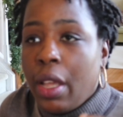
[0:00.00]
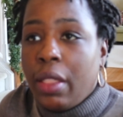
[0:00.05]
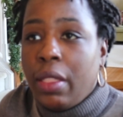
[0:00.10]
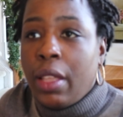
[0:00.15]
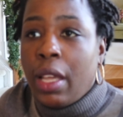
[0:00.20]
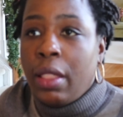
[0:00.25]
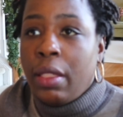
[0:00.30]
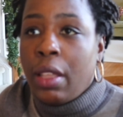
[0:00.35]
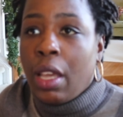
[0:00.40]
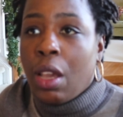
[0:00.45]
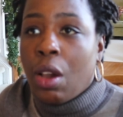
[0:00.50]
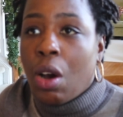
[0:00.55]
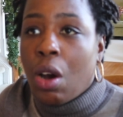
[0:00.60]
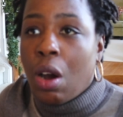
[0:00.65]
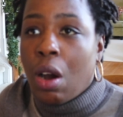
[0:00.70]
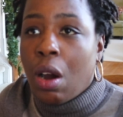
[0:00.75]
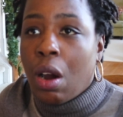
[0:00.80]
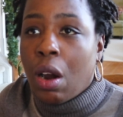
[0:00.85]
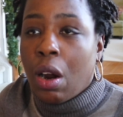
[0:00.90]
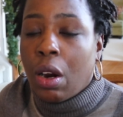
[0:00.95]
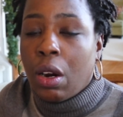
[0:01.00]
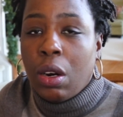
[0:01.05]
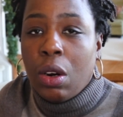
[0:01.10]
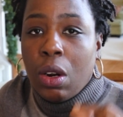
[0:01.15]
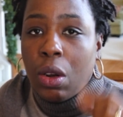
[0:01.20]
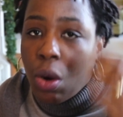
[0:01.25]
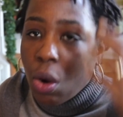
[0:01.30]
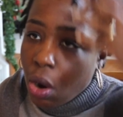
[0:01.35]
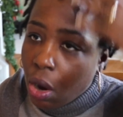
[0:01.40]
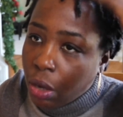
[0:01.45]
than they are
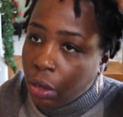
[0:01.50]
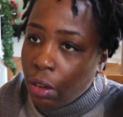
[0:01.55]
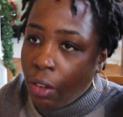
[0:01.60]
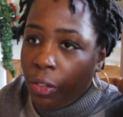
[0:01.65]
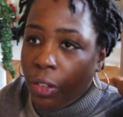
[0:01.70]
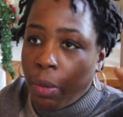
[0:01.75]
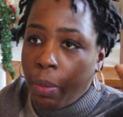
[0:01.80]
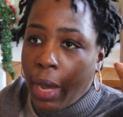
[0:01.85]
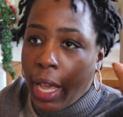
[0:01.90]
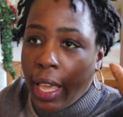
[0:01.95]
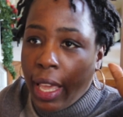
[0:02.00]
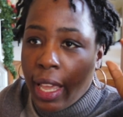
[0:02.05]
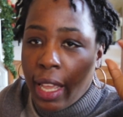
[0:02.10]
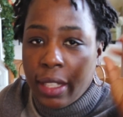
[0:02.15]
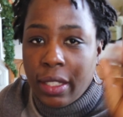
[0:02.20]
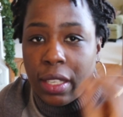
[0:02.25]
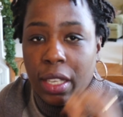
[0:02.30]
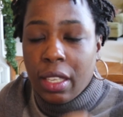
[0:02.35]
all over my head